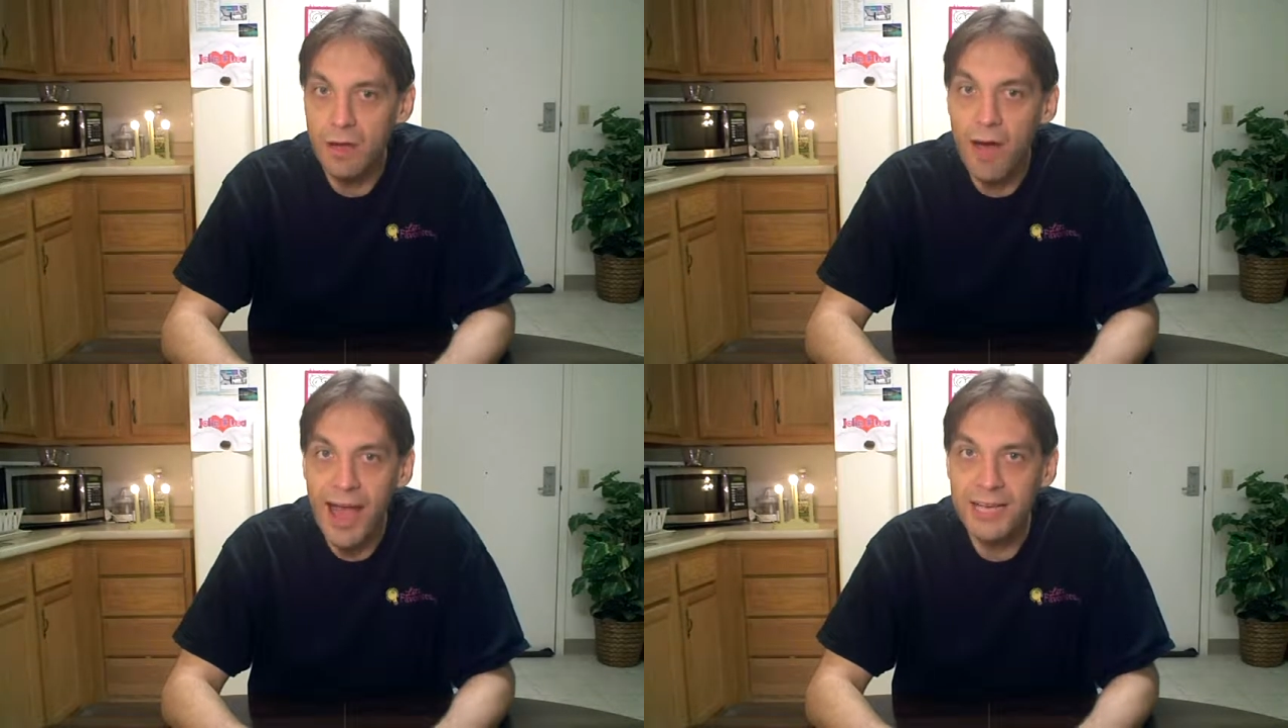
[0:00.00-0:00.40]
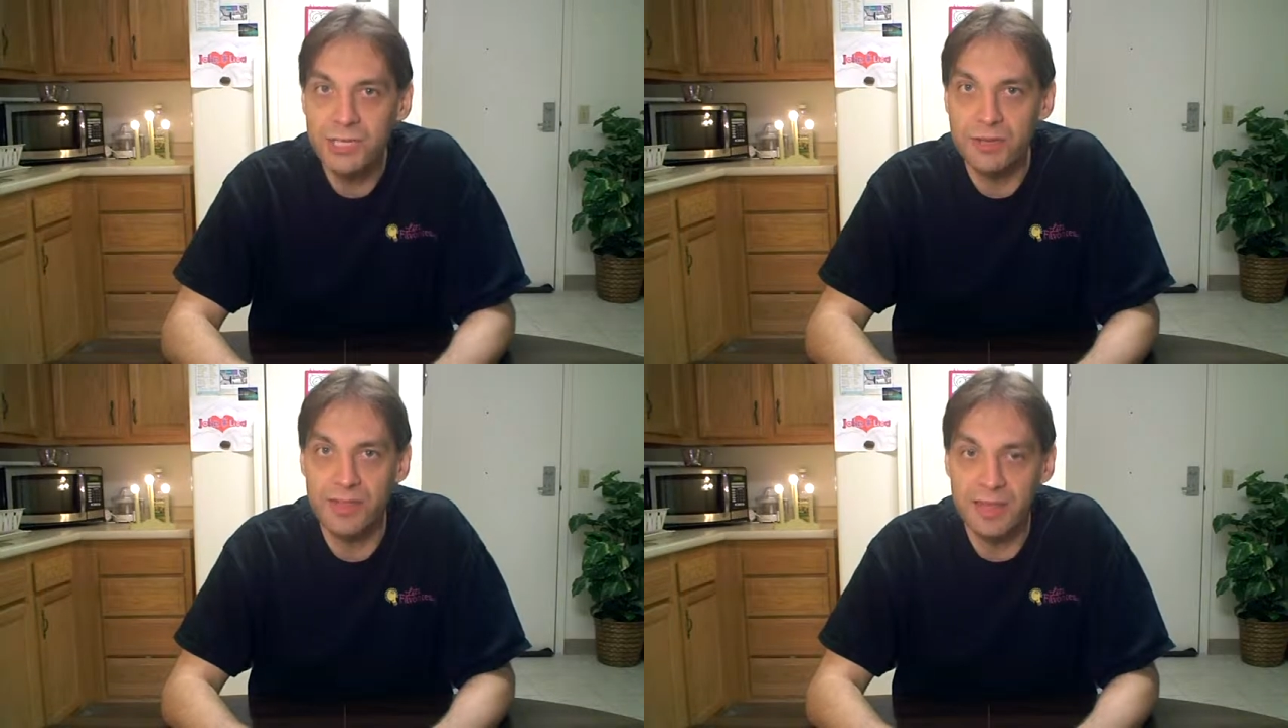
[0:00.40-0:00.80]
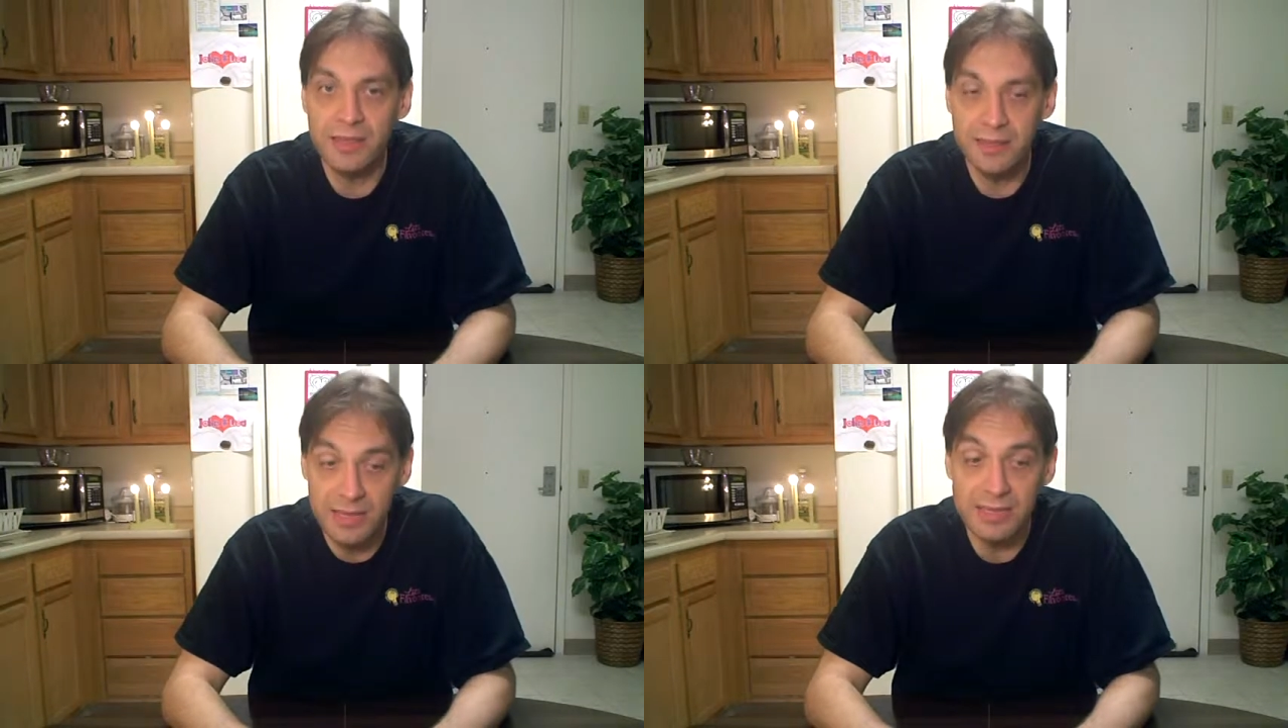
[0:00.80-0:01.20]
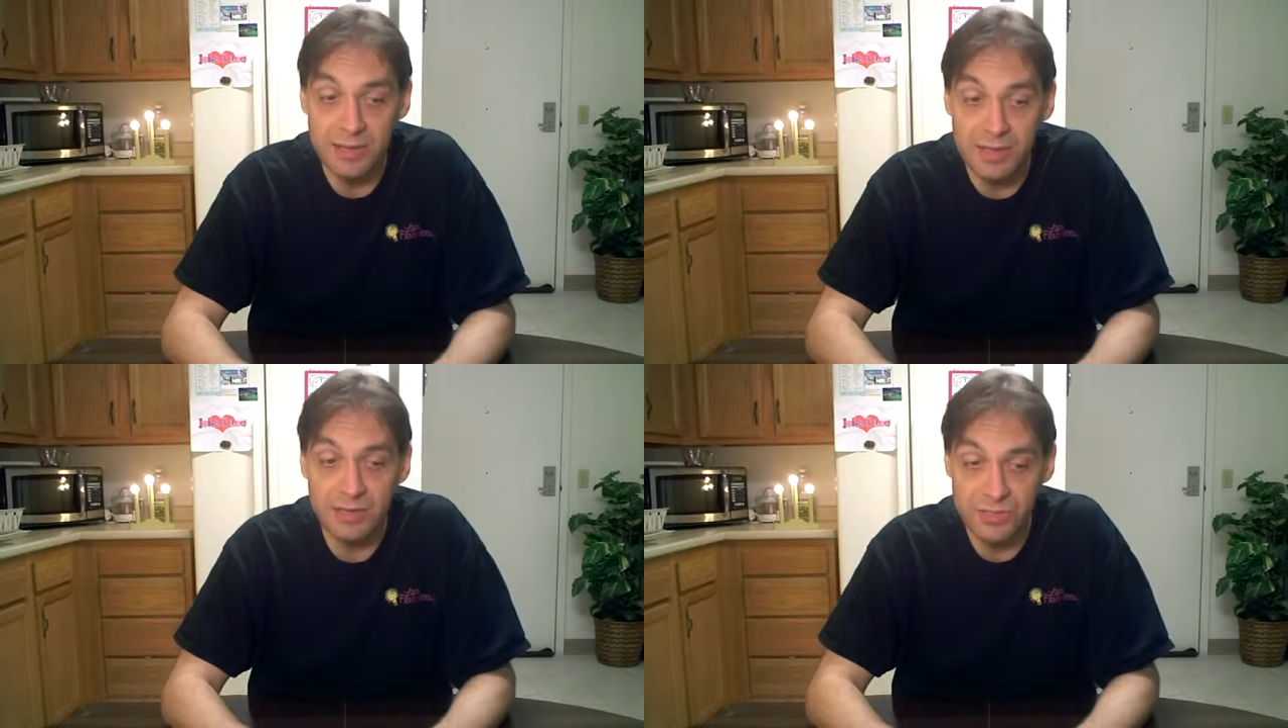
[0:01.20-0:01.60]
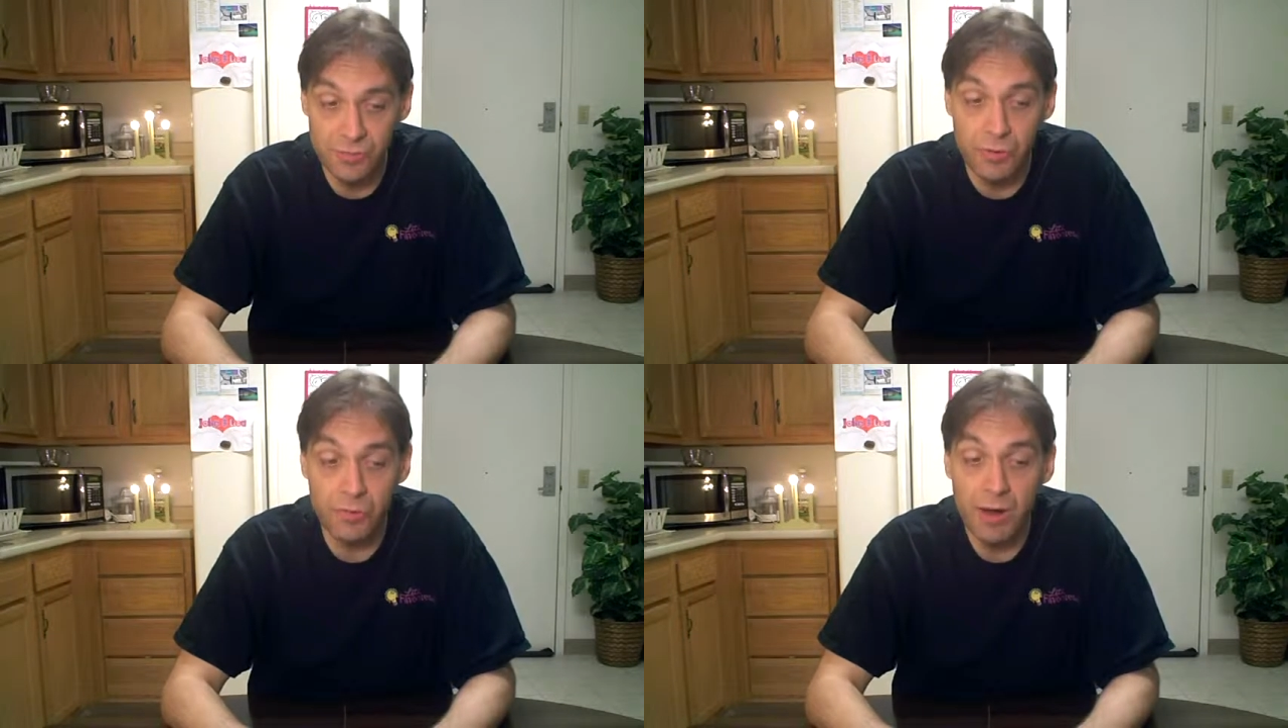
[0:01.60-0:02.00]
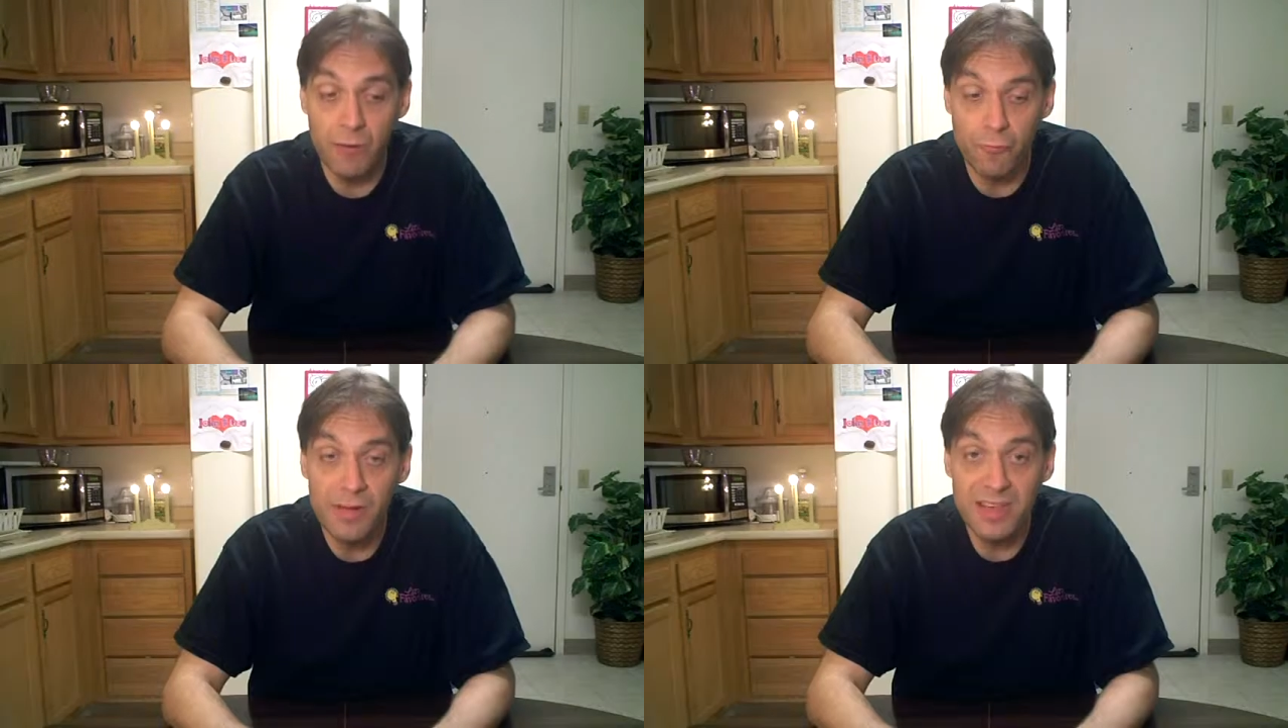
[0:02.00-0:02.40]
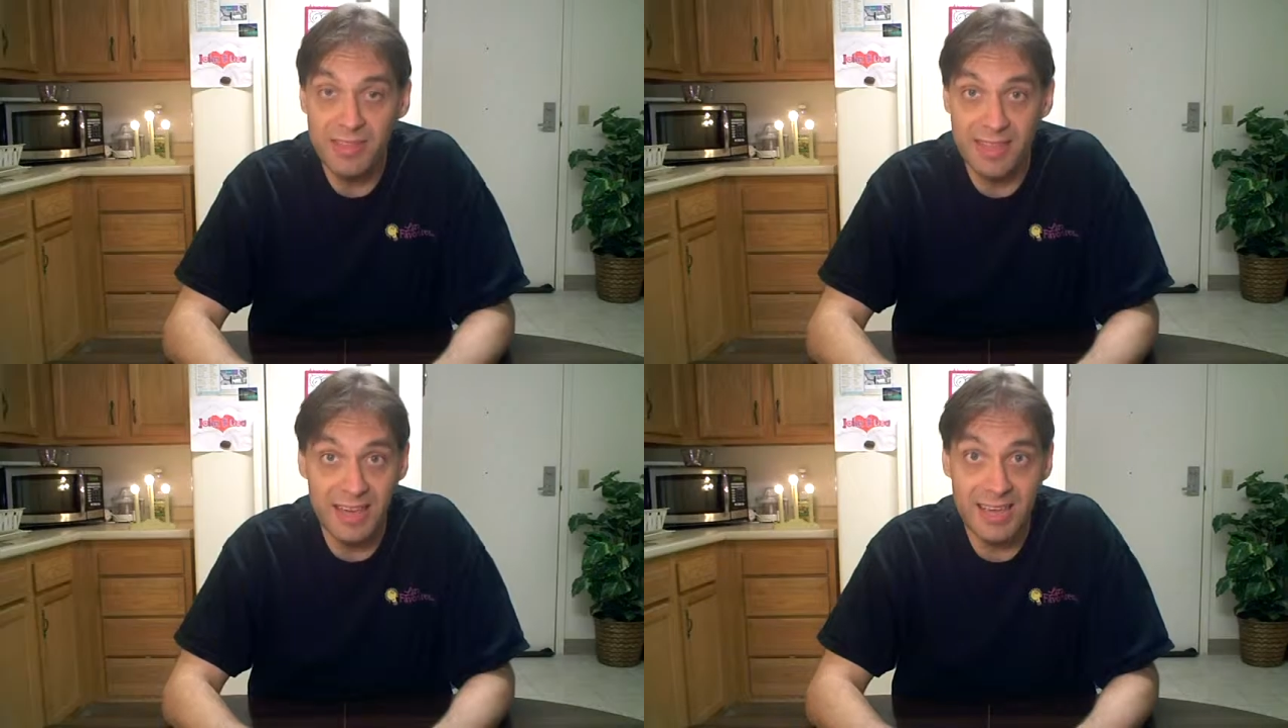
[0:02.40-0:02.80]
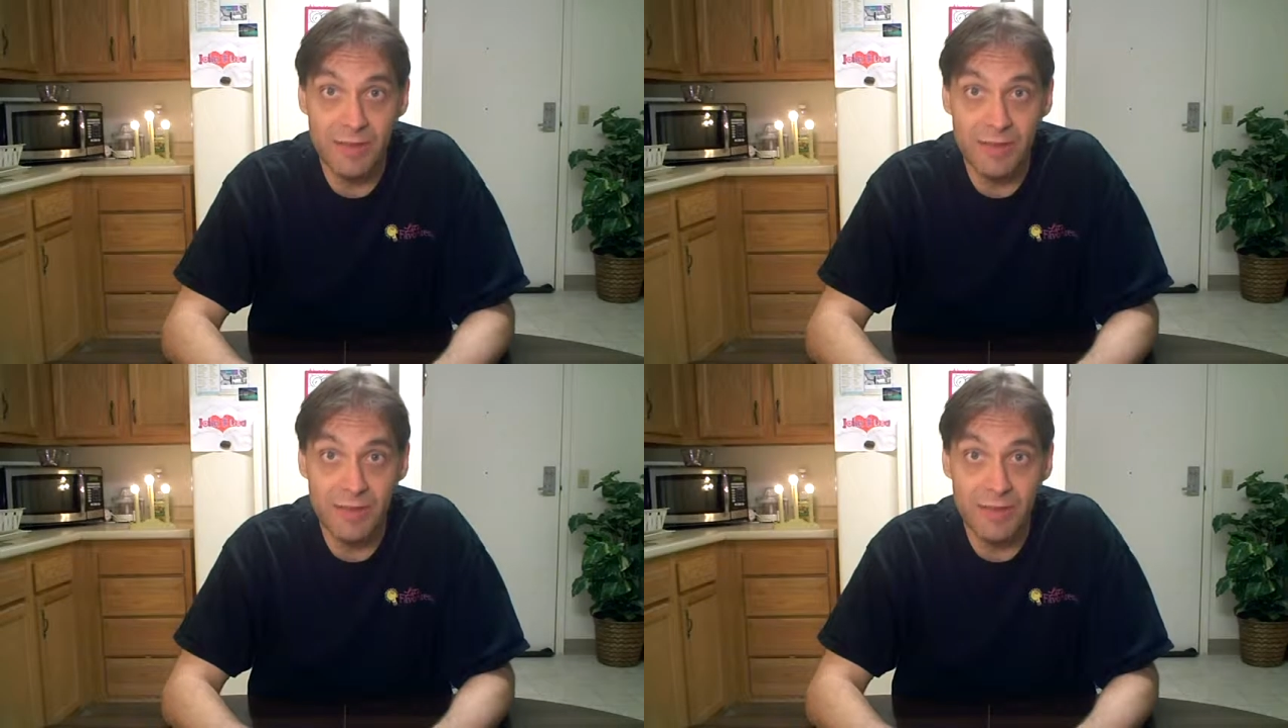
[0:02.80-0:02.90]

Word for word: No, I actually think these things through. I really think